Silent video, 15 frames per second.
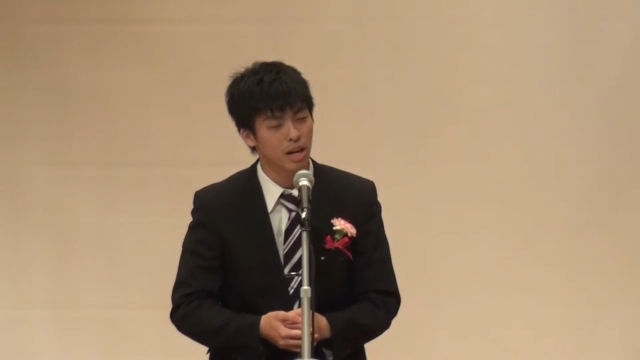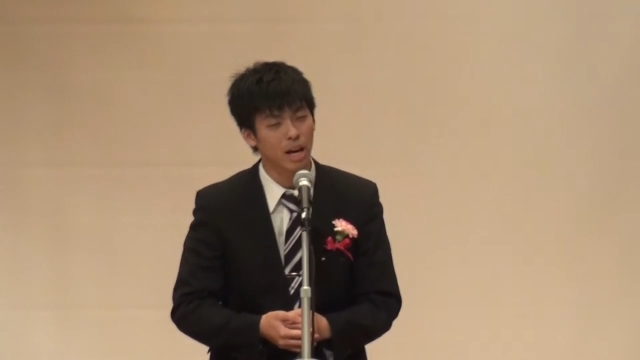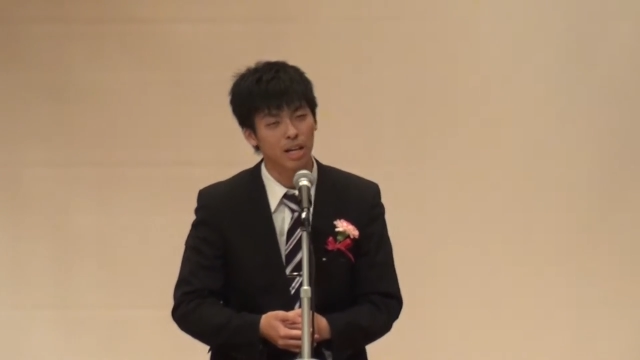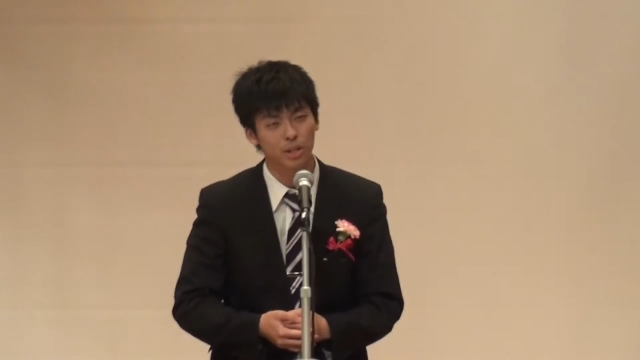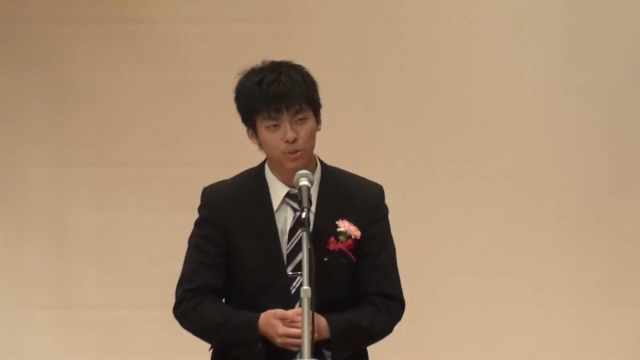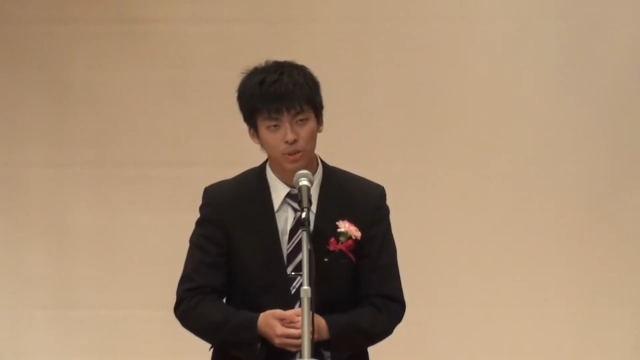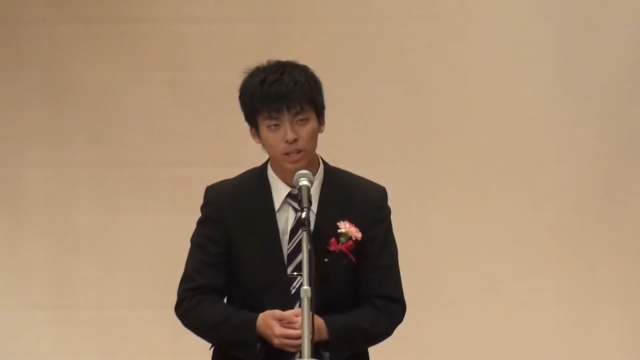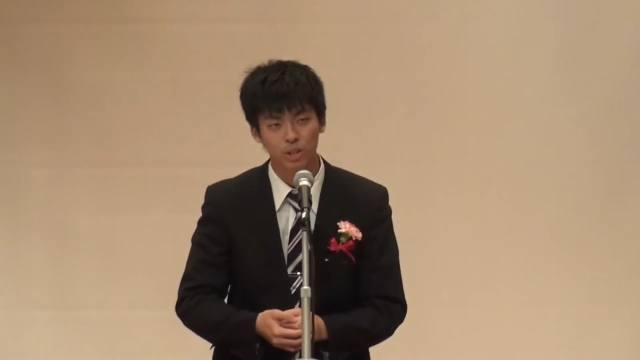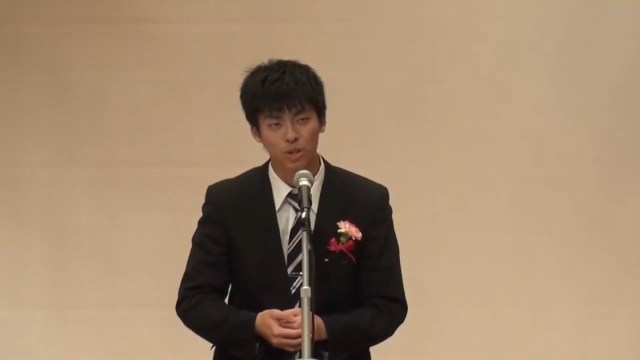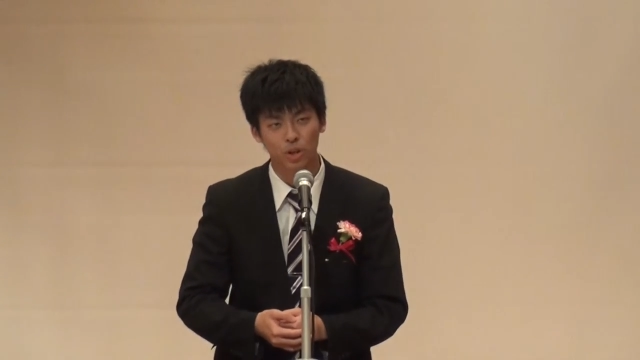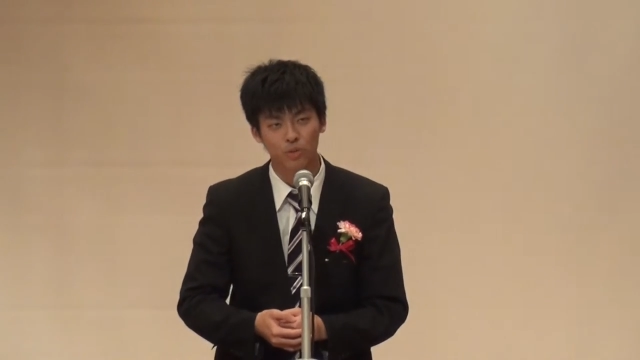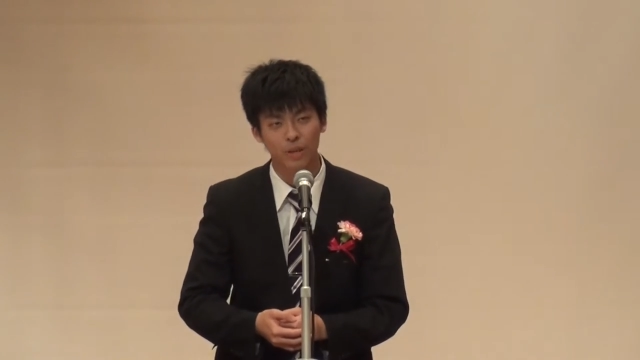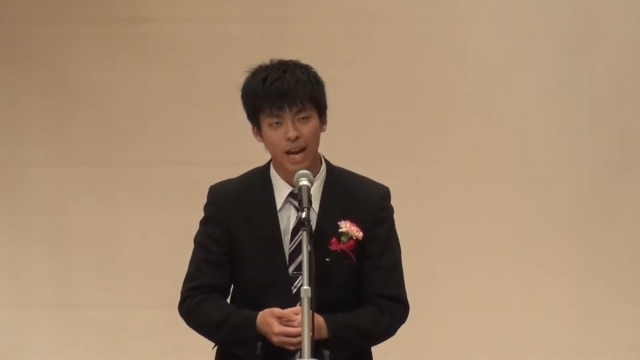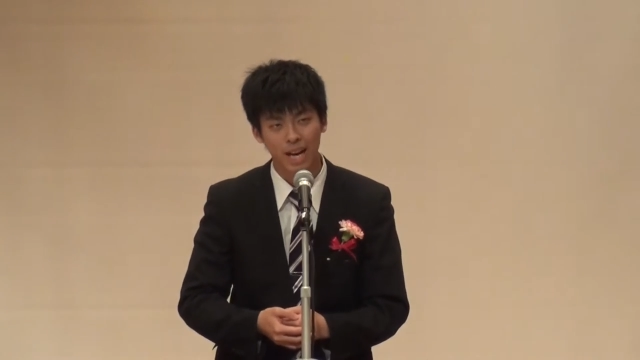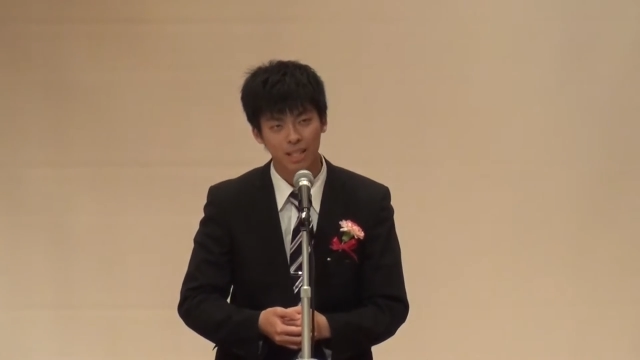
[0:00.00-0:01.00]
a director
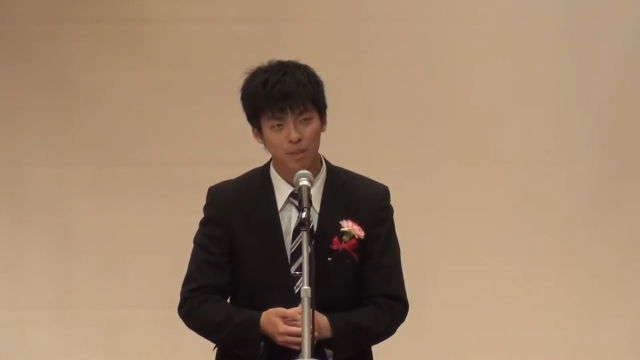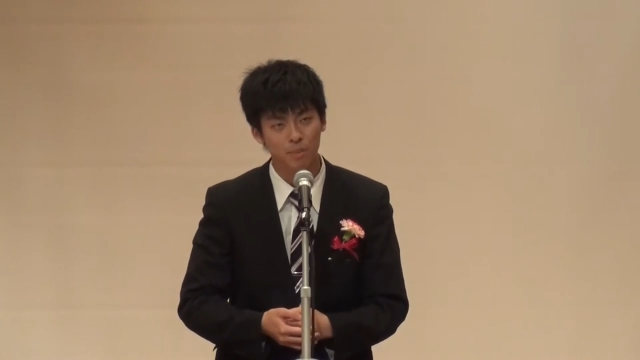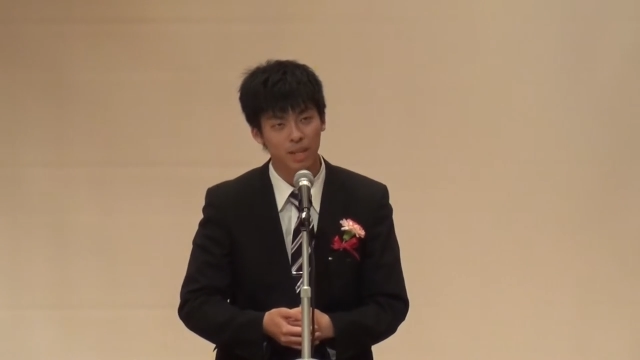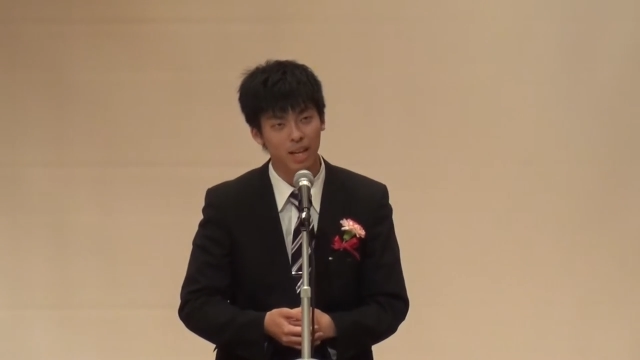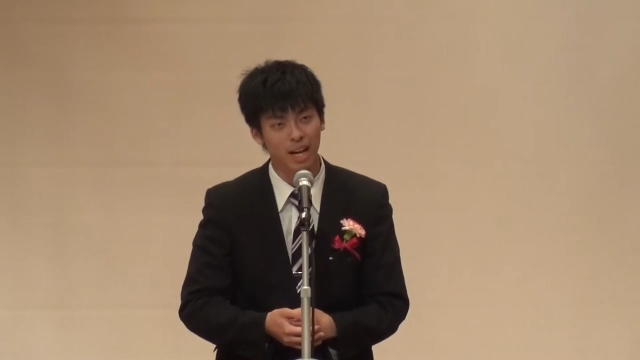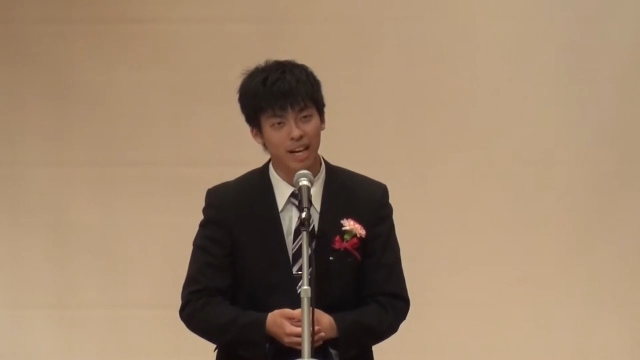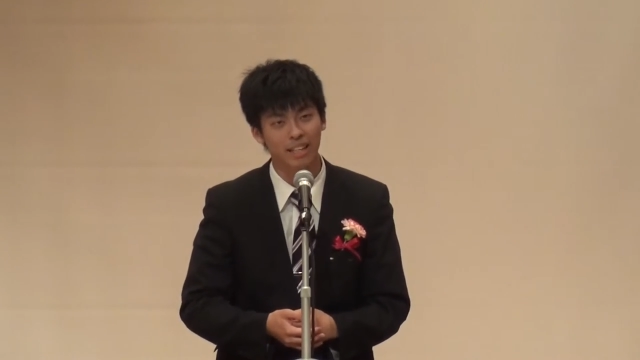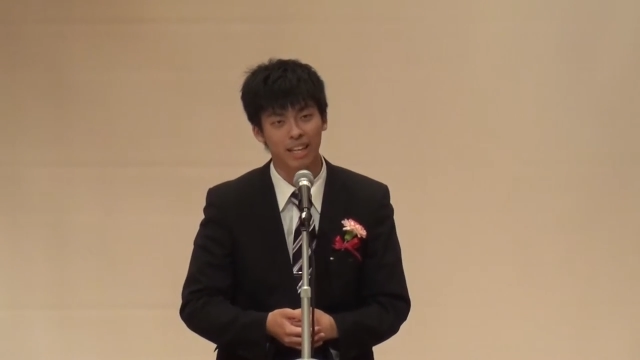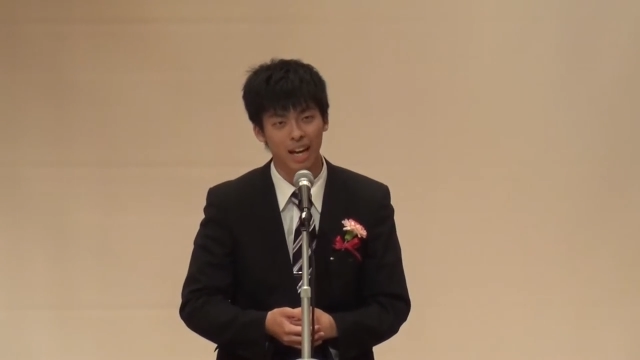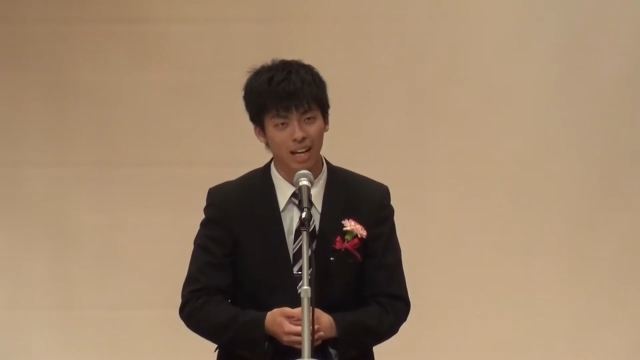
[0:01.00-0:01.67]
of asthma and